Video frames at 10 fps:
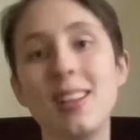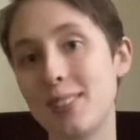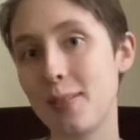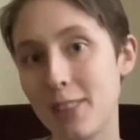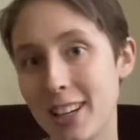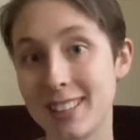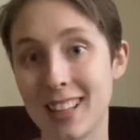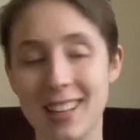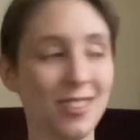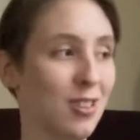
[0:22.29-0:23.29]
So I'm very
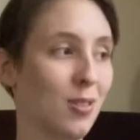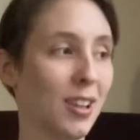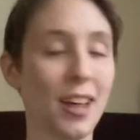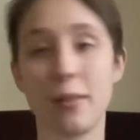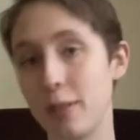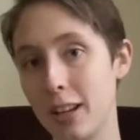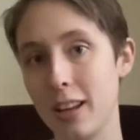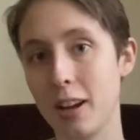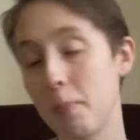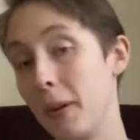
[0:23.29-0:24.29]
excited to do a lot of reading
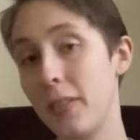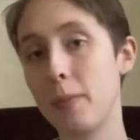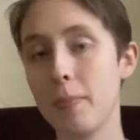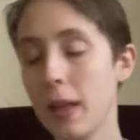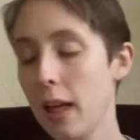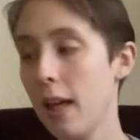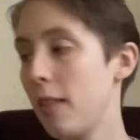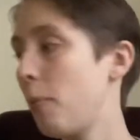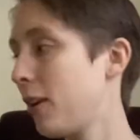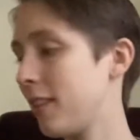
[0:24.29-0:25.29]
here. But
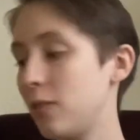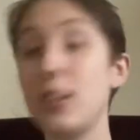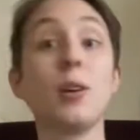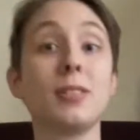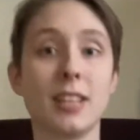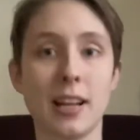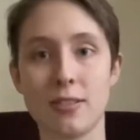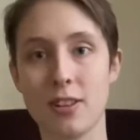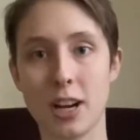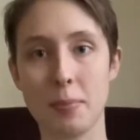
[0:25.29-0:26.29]
the point of this video is not to
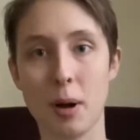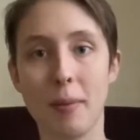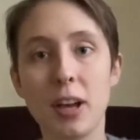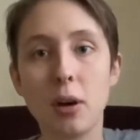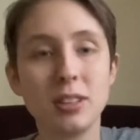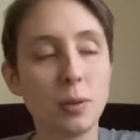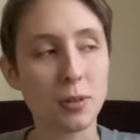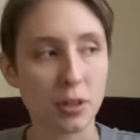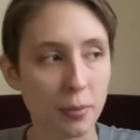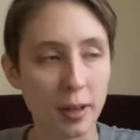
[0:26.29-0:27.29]
talk about my cozy
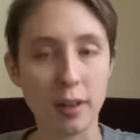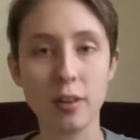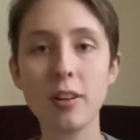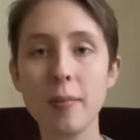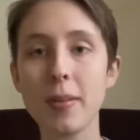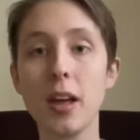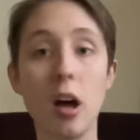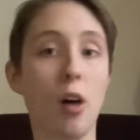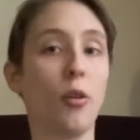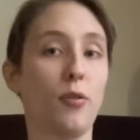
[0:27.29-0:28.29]
winter reading nook,
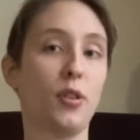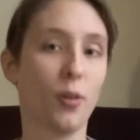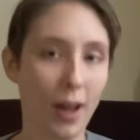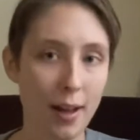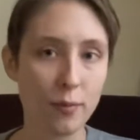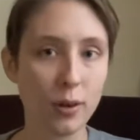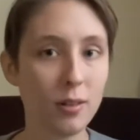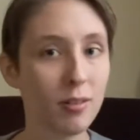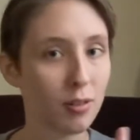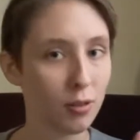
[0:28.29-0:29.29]
although if you don't have one,
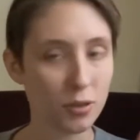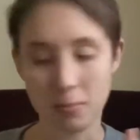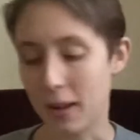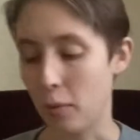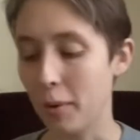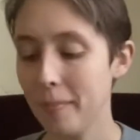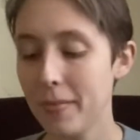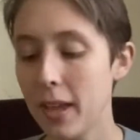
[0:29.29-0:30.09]
you should make one.